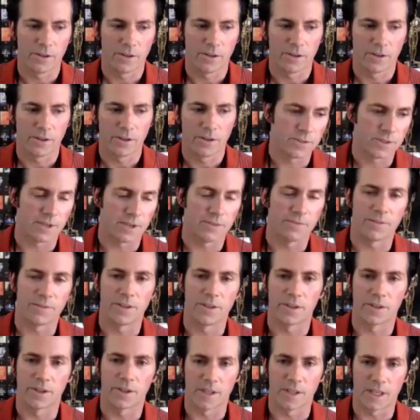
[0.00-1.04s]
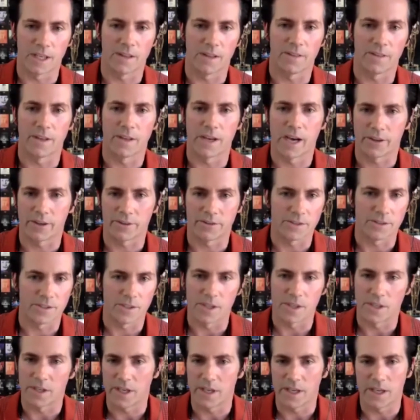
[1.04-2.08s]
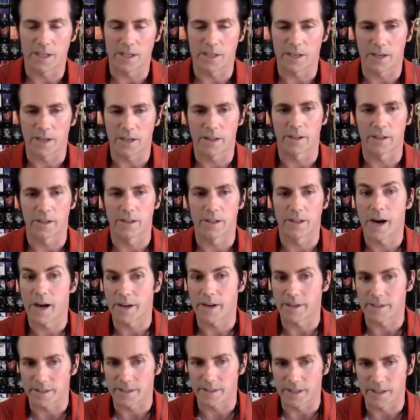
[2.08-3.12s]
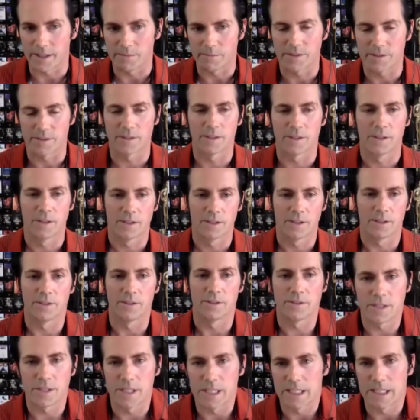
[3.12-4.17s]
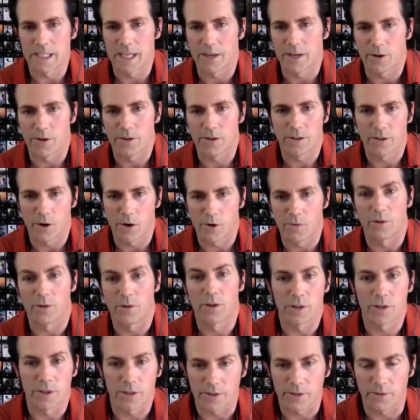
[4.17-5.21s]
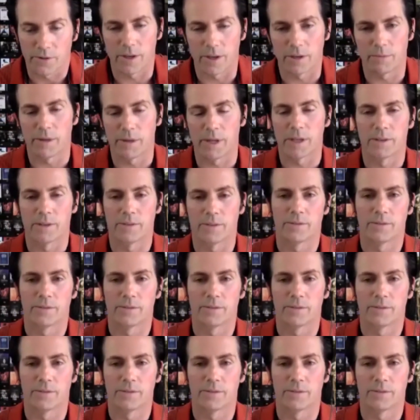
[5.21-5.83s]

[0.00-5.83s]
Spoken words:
you know, stuff that you're going to get the actors that you need. And I think a lot of times you're seeing that overlooked quite a bit.